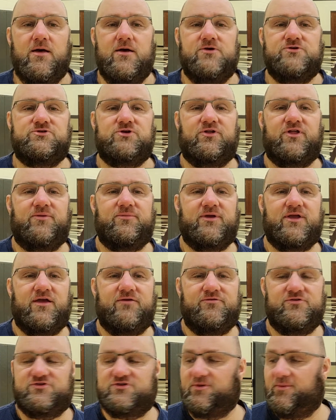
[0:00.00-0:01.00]
So let me
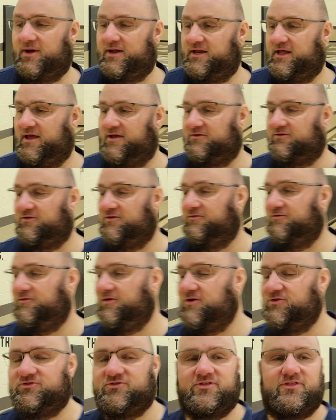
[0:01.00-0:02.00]
give you some ideas. The
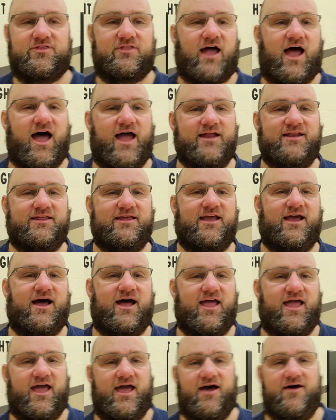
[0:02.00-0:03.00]
first idea
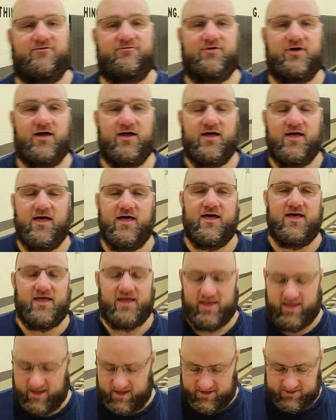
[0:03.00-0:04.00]
I have
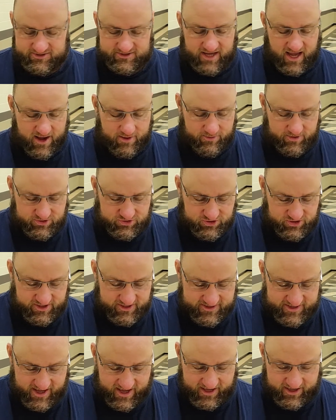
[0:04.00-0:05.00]
is I want you to
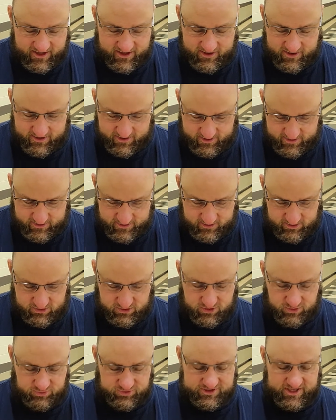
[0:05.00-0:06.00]
take
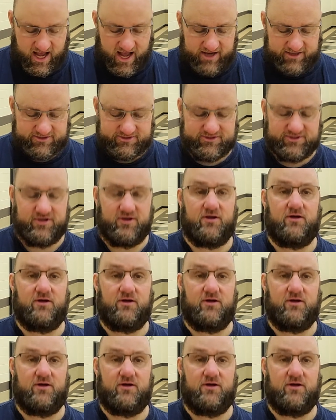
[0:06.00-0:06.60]
two socks,